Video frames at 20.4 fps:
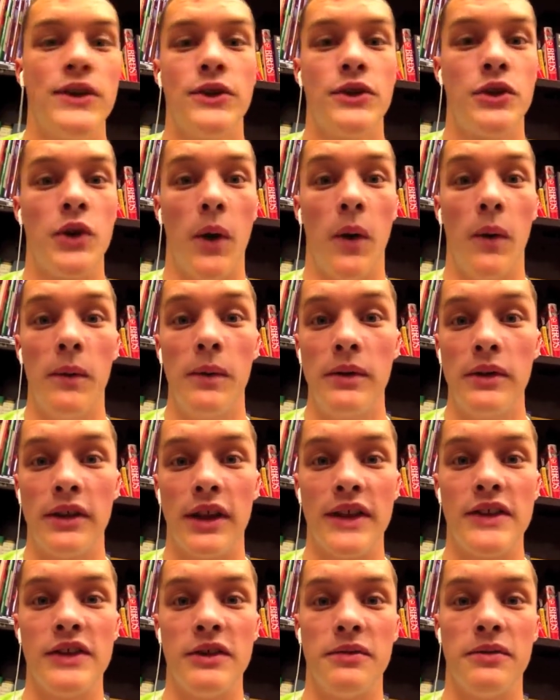So
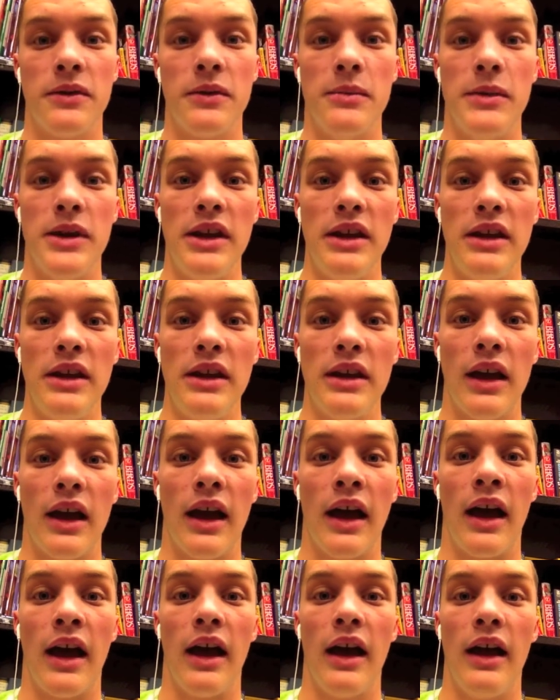that's it for me.
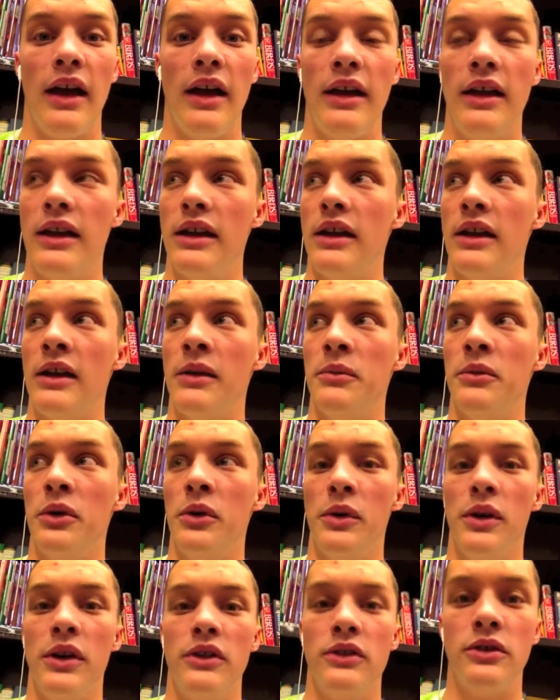I am
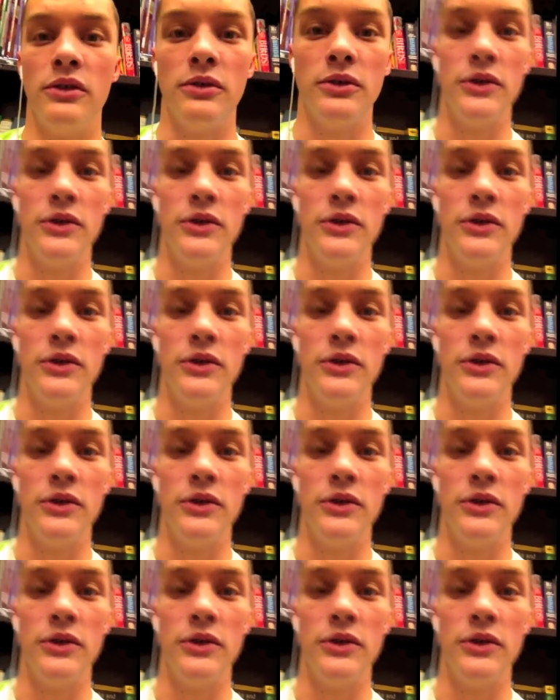going to